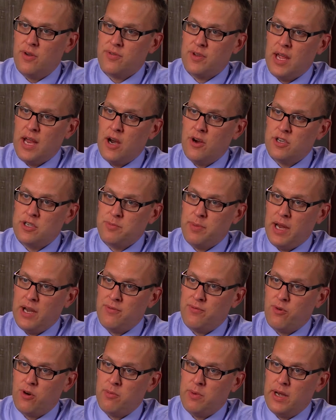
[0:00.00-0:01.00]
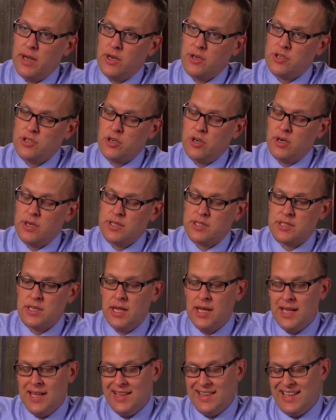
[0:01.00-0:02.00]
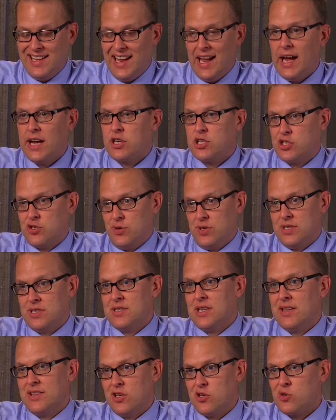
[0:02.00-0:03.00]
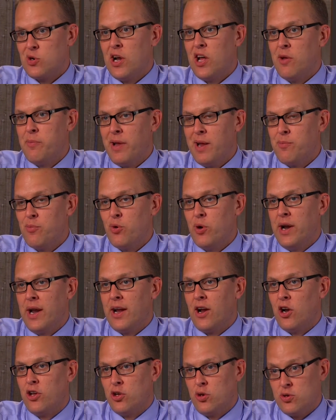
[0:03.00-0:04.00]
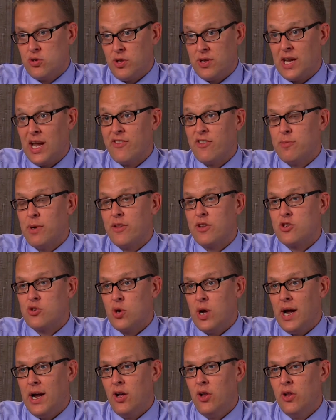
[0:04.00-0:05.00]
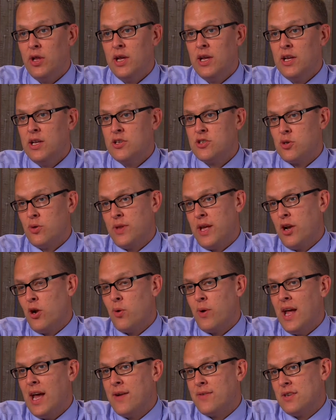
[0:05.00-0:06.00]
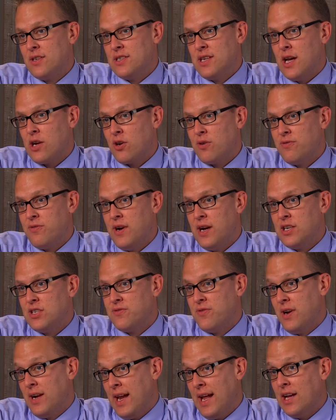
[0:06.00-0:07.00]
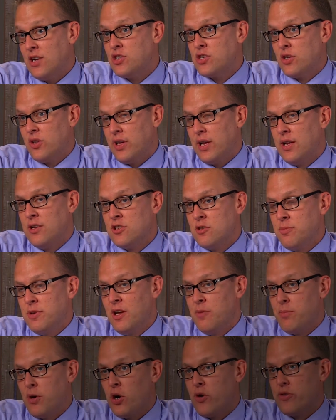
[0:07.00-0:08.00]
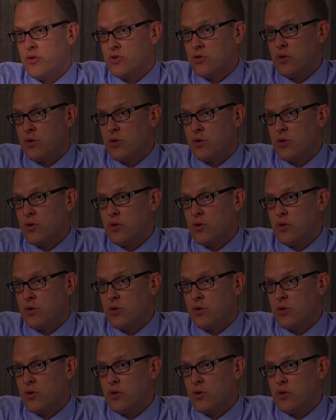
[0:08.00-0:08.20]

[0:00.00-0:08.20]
of care is paid for by insurance. The extras that the trial may bring are usually covered by the trial, so they don't have to sacrifice financially to be a part of the